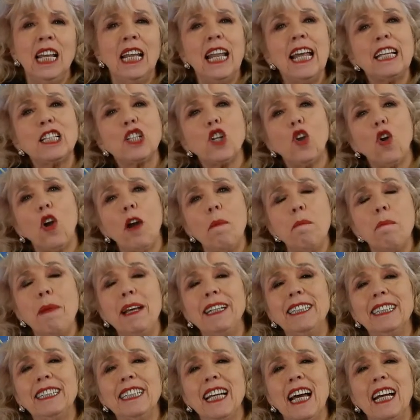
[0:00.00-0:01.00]
Let's look at
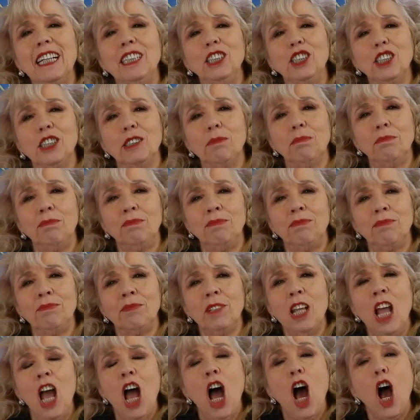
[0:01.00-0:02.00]
meditation.
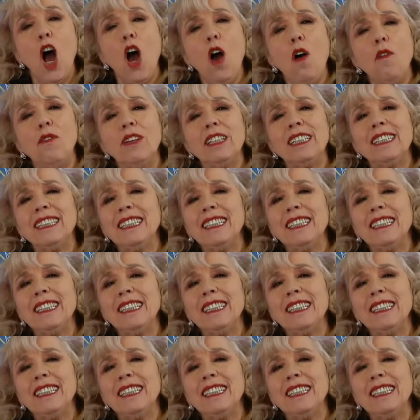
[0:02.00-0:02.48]
Over